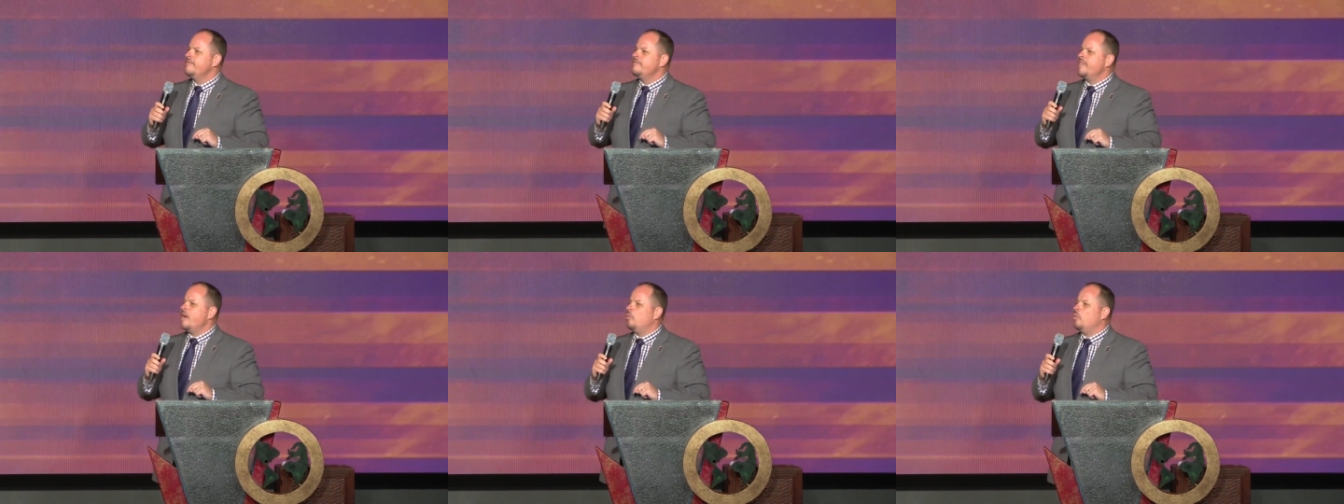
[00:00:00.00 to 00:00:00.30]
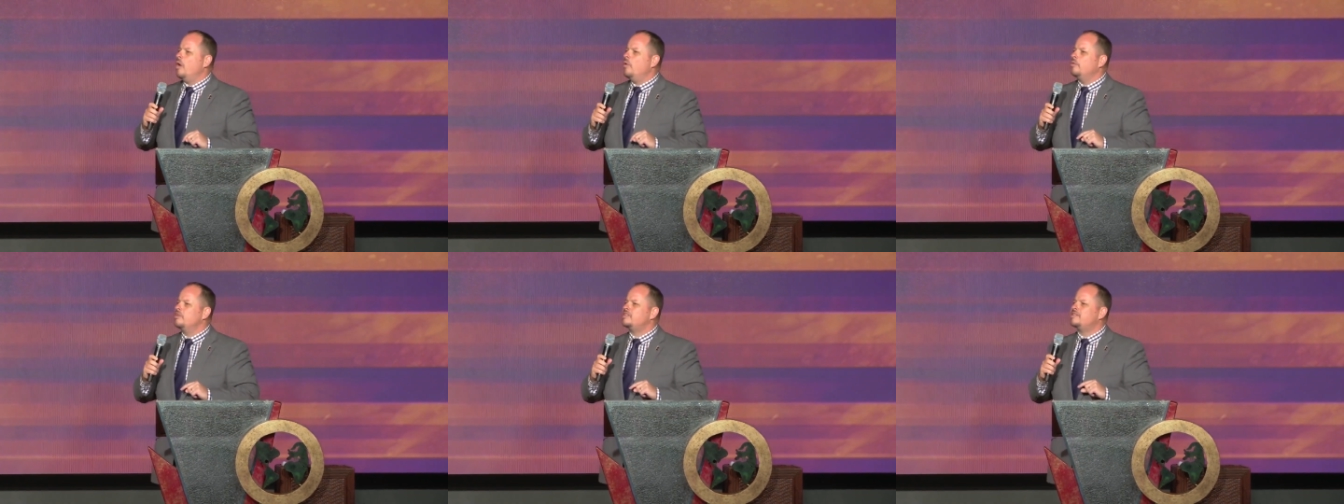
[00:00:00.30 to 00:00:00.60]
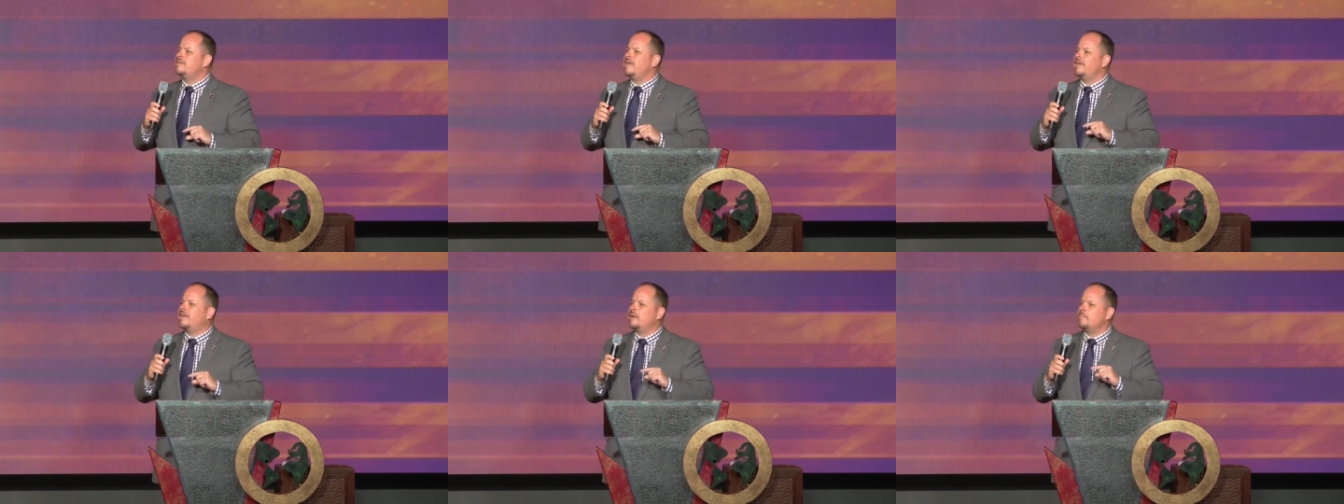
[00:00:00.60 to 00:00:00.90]
That what
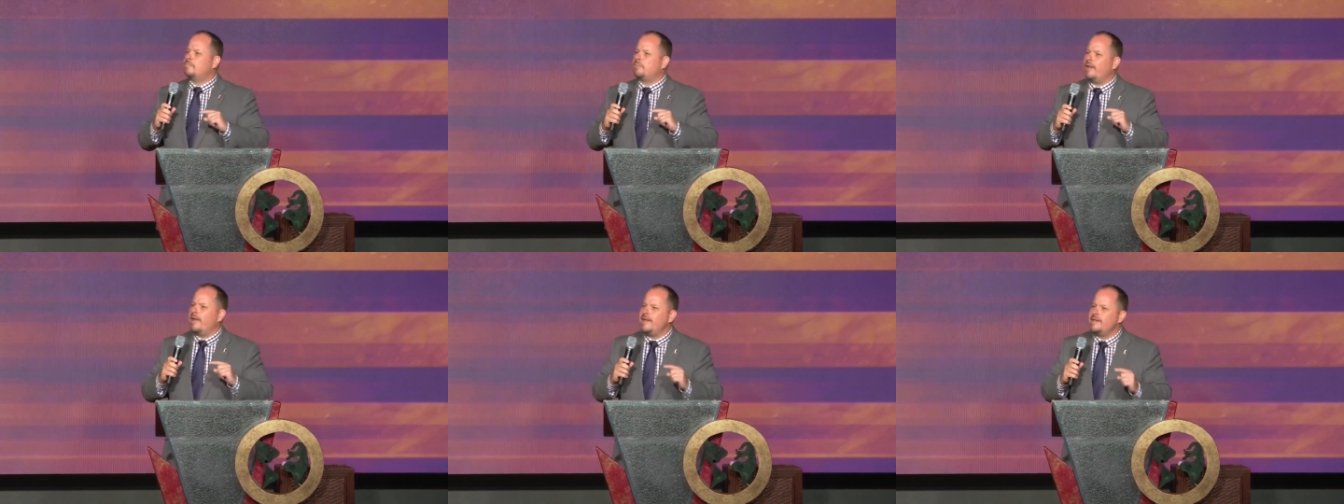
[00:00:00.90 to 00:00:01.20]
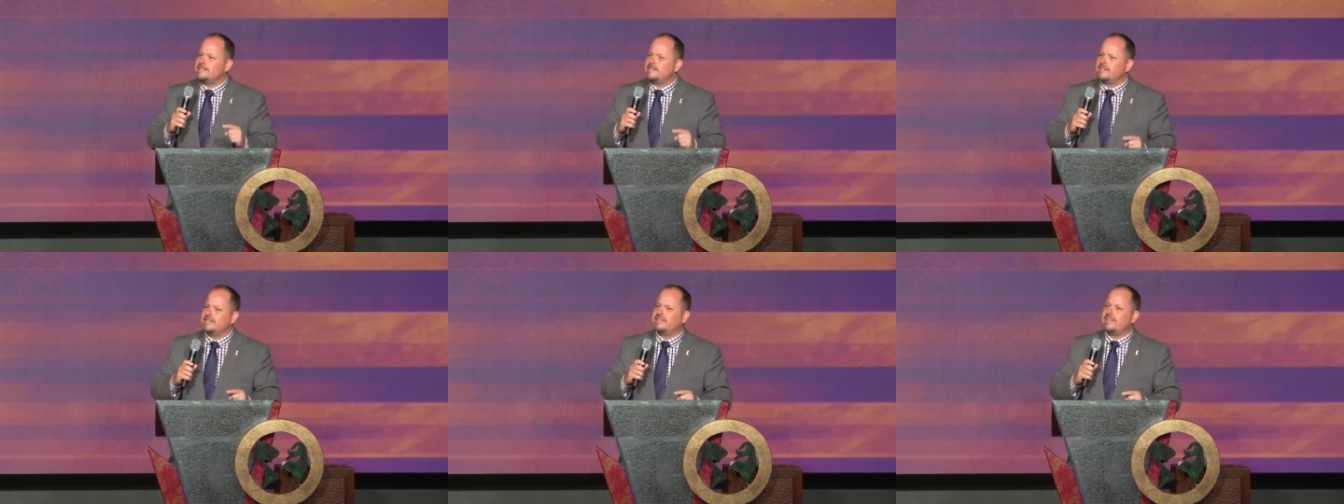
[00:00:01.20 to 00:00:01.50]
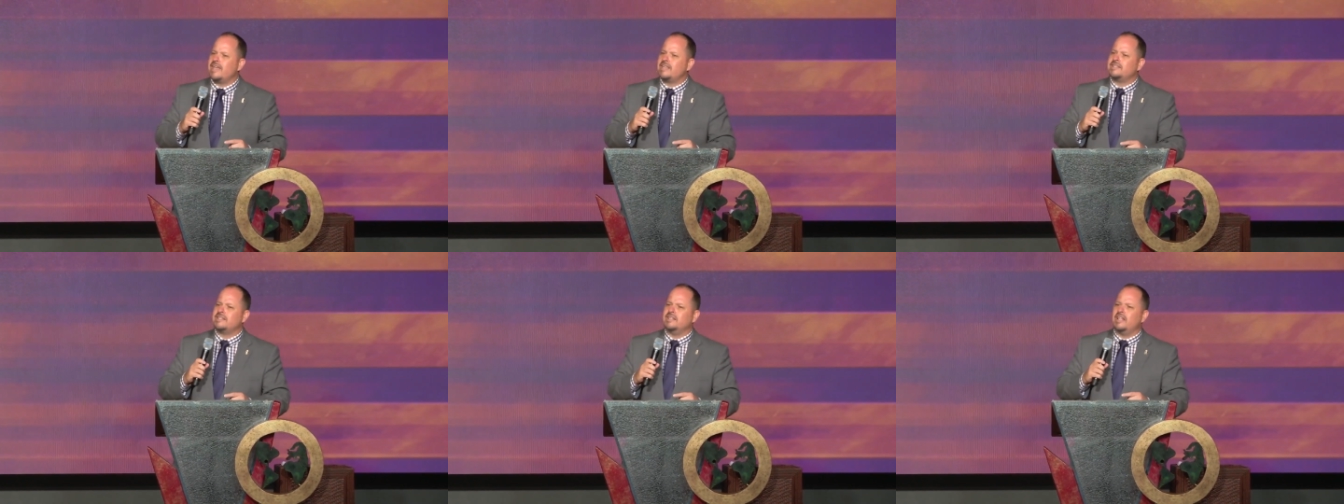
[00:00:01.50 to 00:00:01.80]
was taking place in
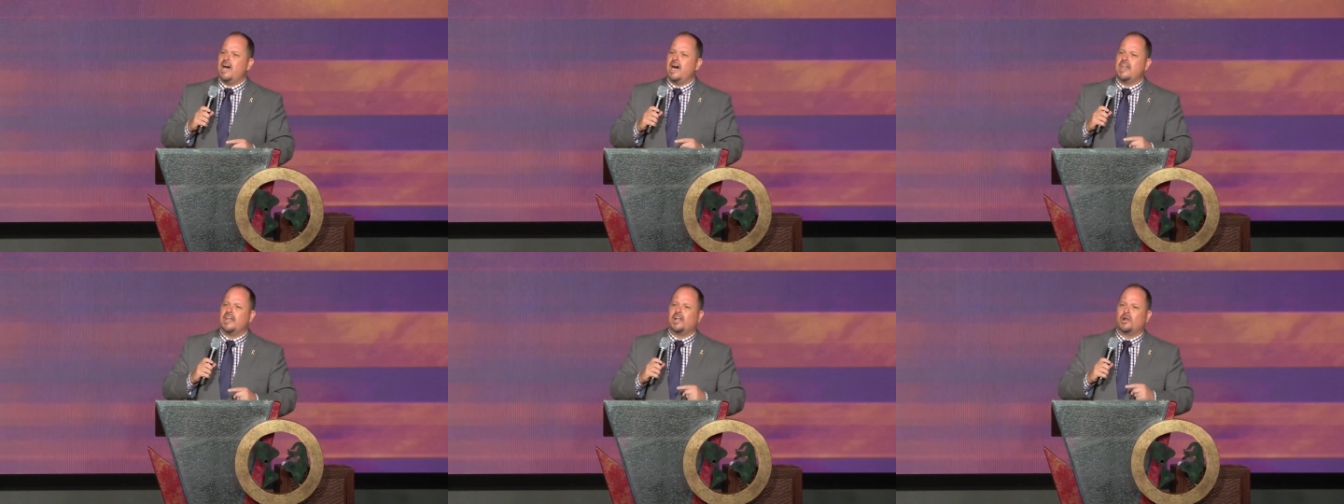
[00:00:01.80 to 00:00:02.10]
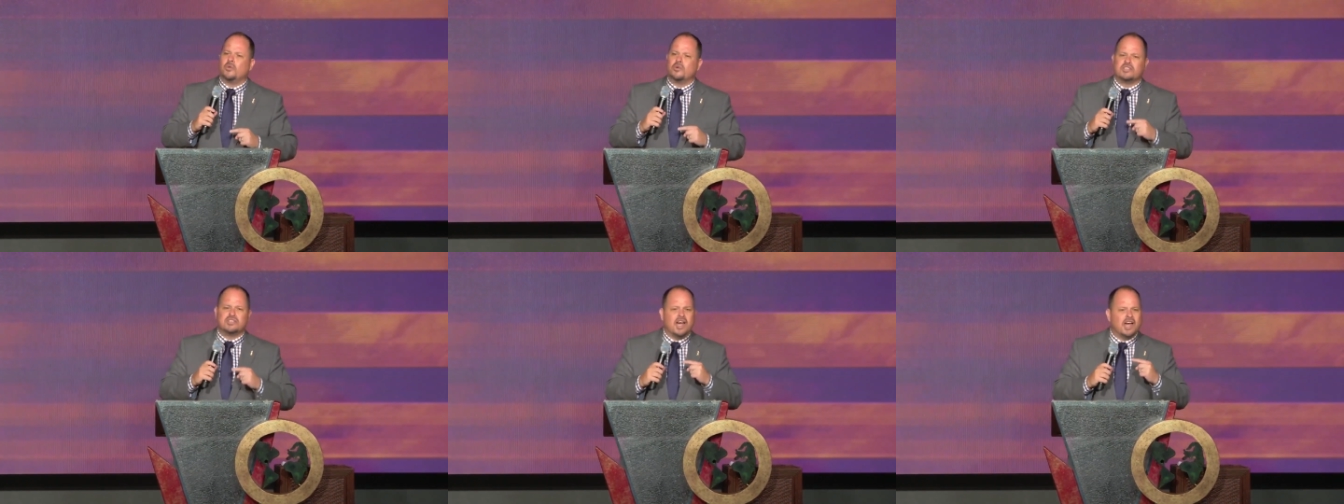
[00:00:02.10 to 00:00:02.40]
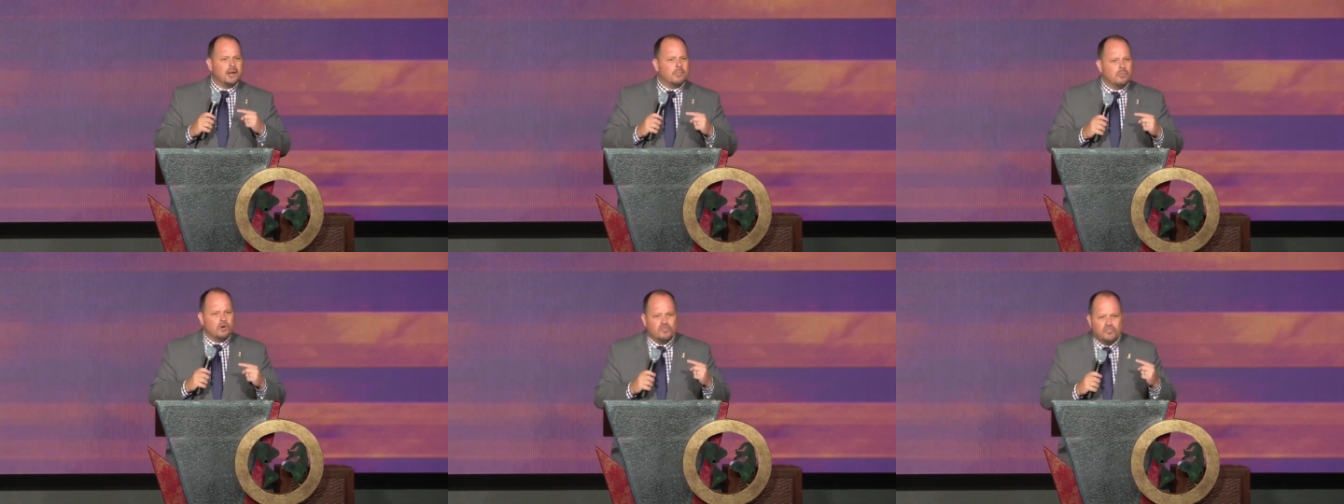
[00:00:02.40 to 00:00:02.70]
Thessalonica was
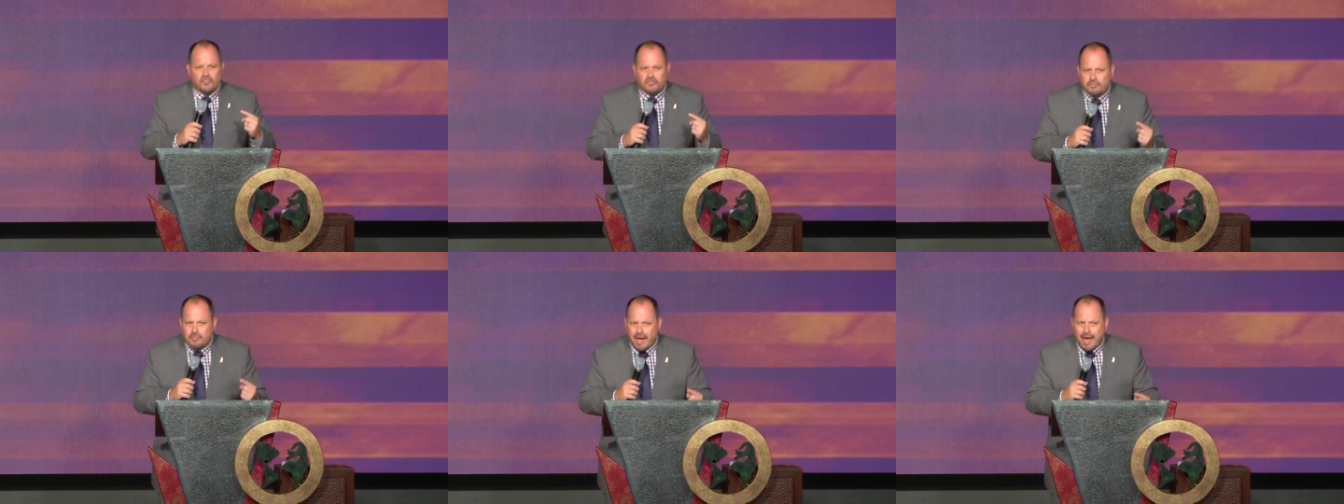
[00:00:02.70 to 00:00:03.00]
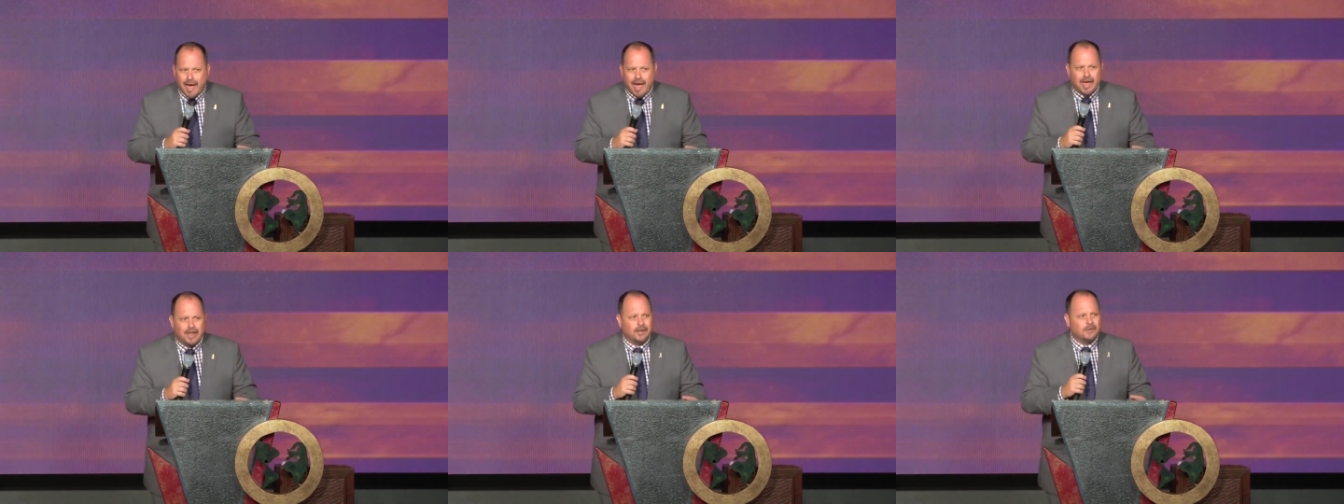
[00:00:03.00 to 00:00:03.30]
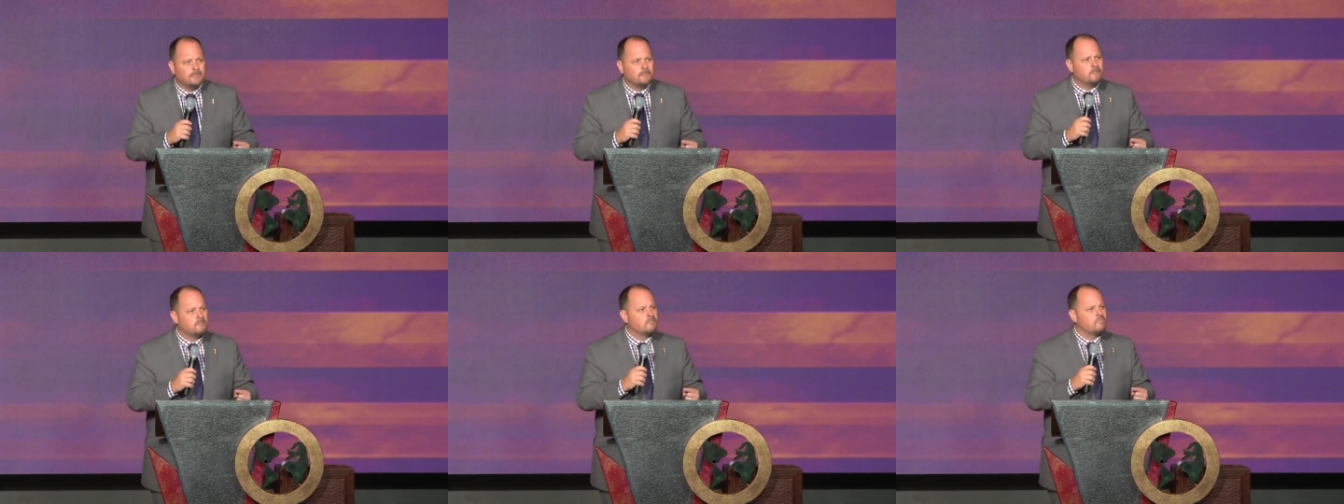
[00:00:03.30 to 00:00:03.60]
not a move of
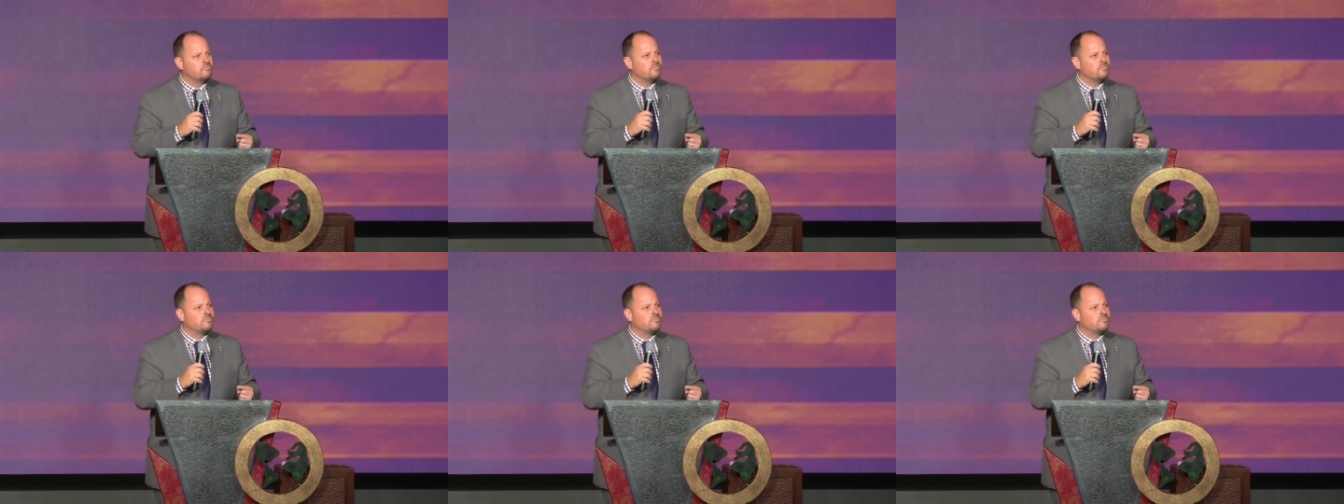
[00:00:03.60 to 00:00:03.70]
man,